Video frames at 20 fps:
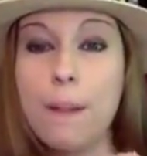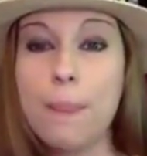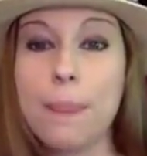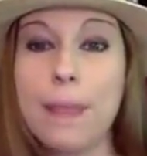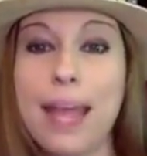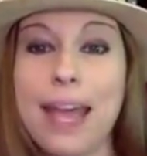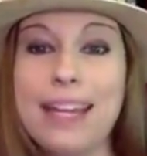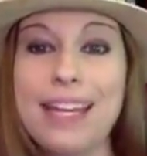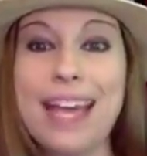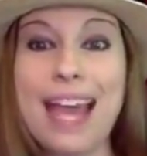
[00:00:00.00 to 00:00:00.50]

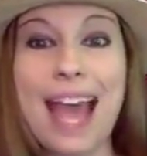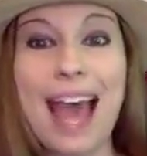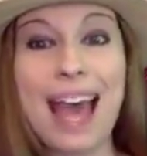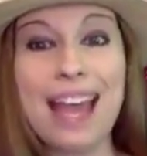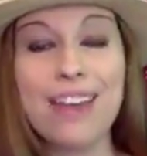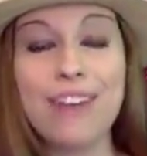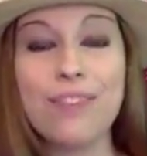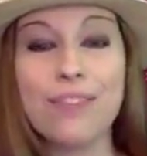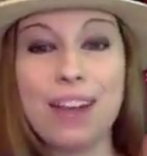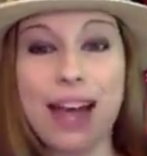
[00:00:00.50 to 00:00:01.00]
And yeah,
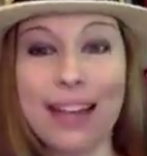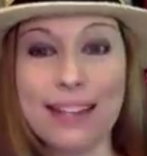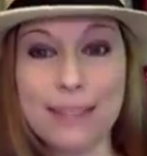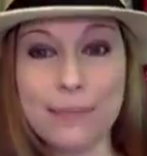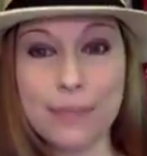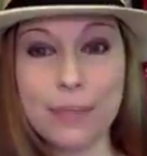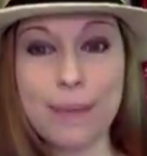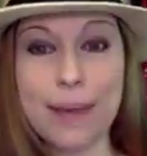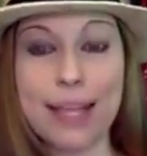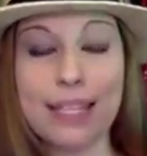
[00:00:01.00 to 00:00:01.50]
you've got some
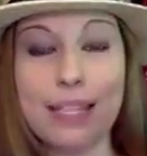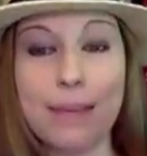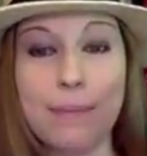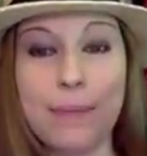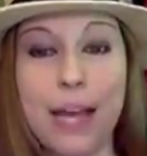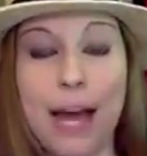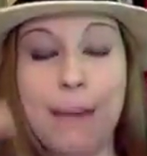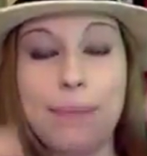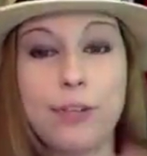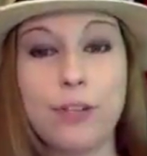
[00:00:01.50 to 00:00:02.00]
space up
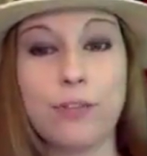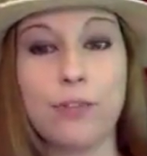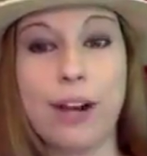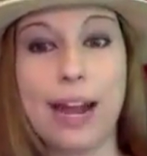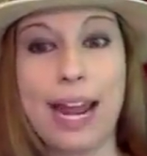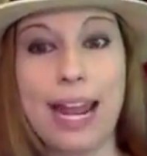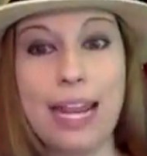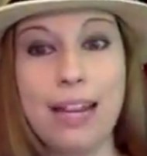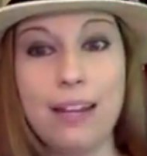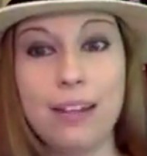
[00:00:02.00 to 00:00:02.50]
top to
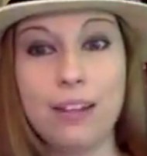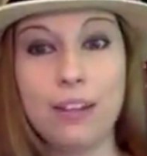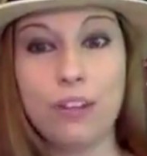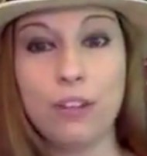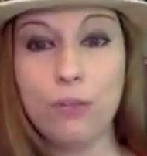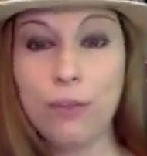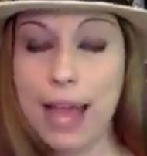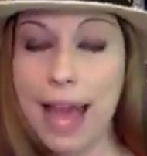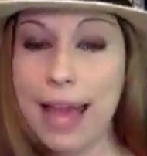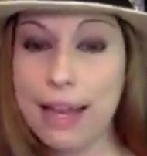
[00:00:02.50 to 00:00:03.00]
write.
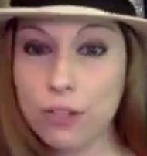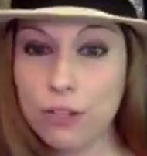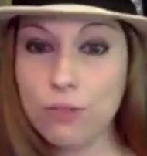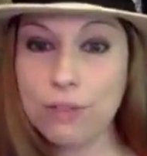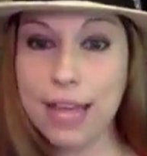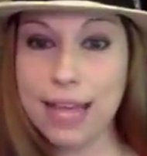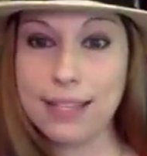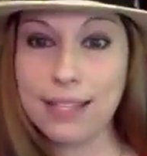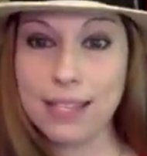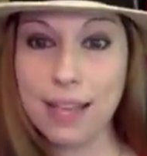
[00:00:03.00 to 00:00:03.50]
You can do
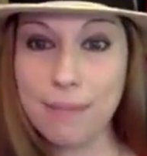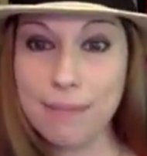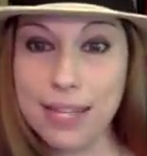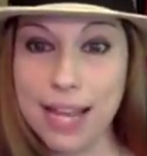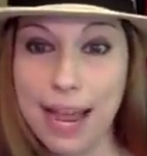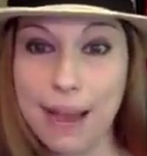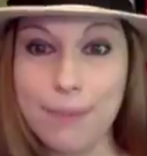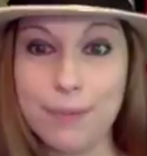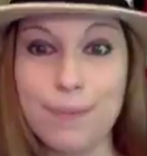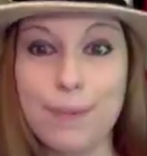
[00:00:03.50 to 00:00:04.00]
that
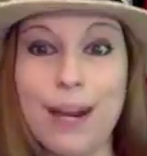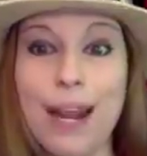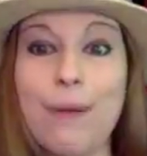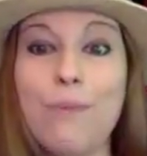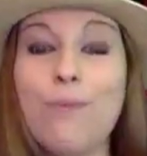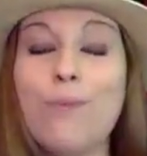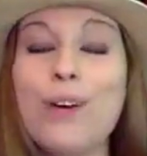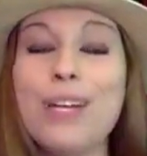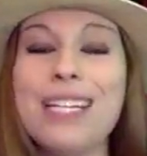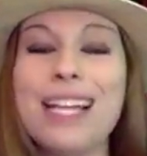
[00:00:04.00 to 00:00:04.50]
sometimes, but I
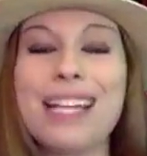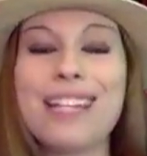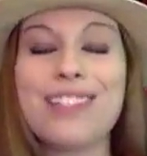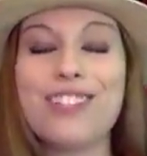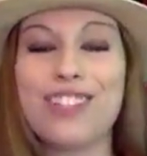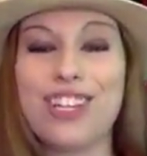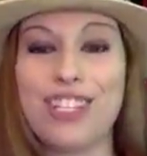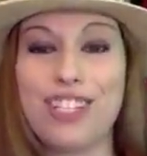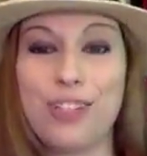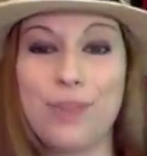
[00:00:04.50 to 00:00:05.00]
would not
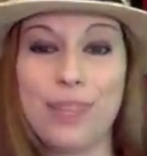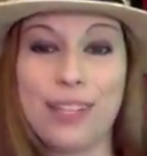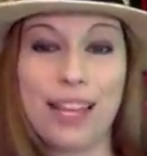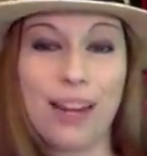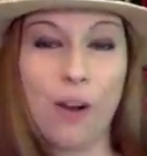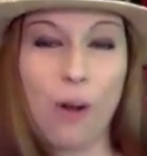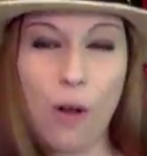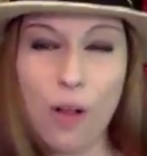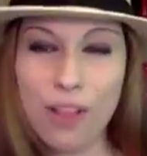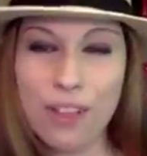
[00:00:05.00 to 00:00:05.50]
suggest doing that
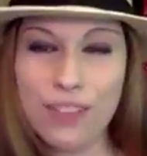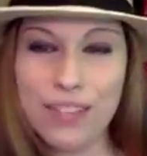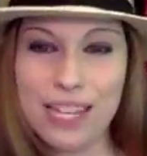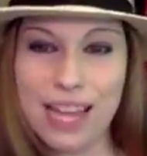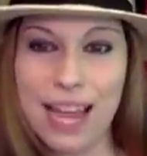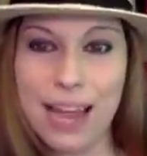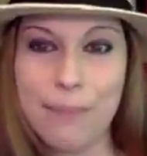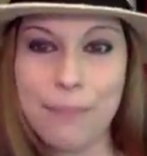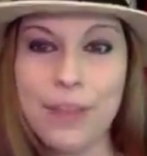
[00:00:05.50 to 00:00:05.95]
all the time.